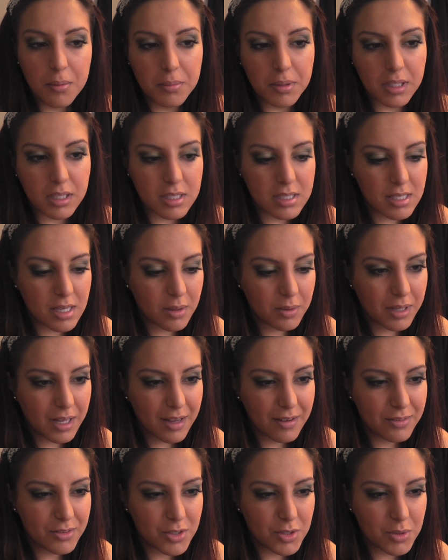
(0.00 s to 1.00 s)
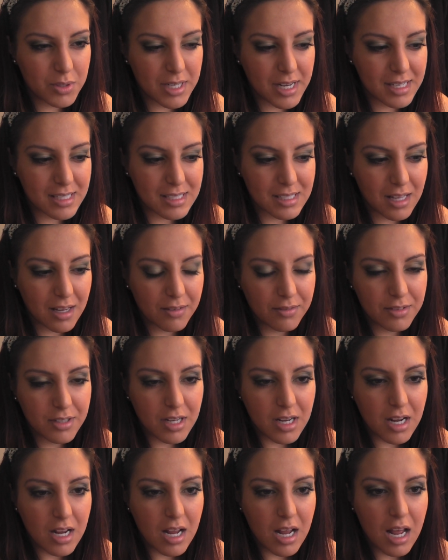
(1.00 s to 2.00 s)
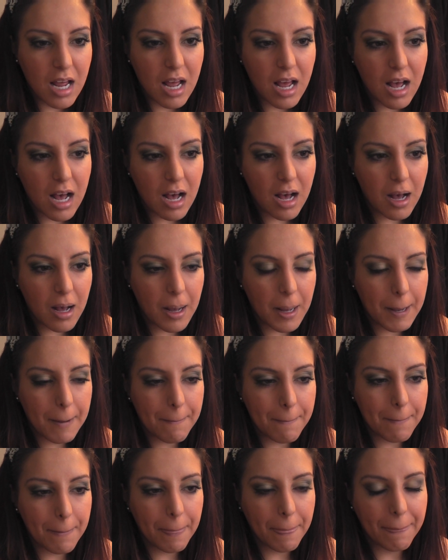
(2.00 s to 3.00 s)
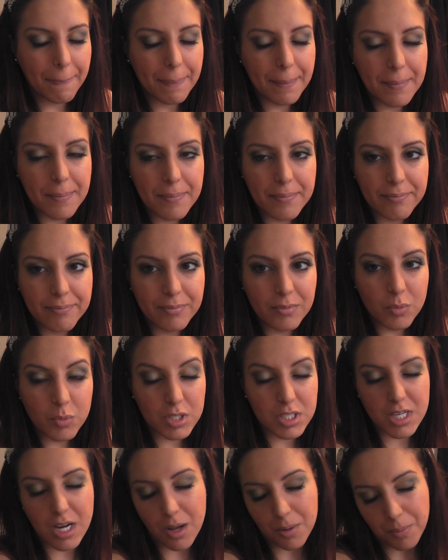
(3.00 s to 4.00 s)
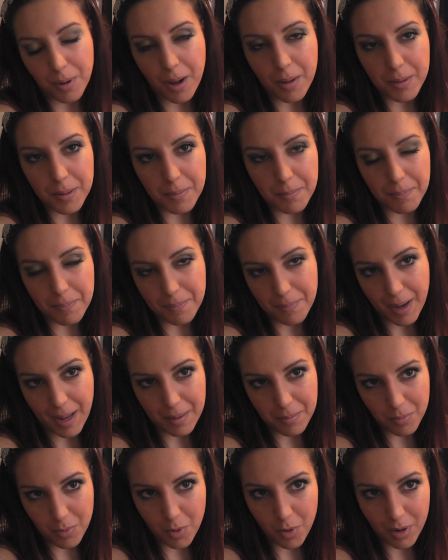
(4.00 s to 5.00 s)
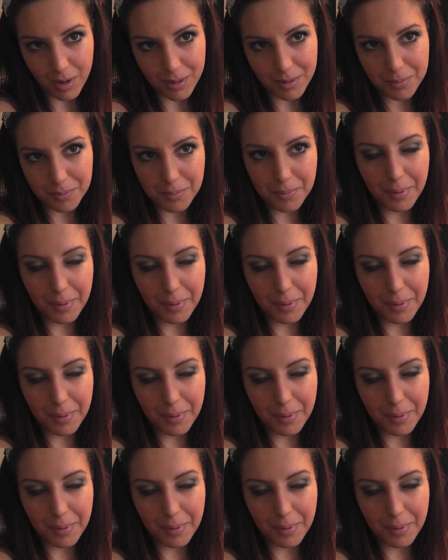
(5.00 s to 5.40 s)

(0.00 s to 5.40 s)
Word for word: because I only have two tests left, um, which I'll probably buy more.